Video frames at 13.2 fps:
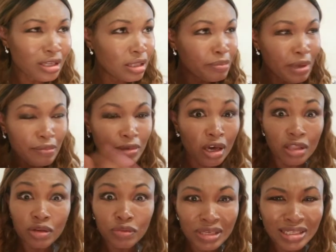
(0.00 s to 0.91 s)
There may be
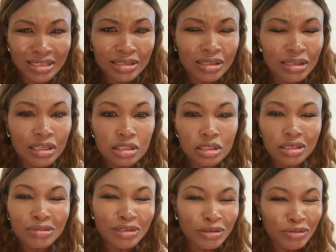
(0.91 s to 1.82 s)
other reasons,
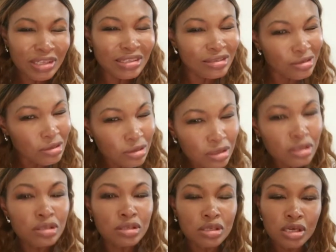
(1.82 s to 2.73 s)
legitimate reasons.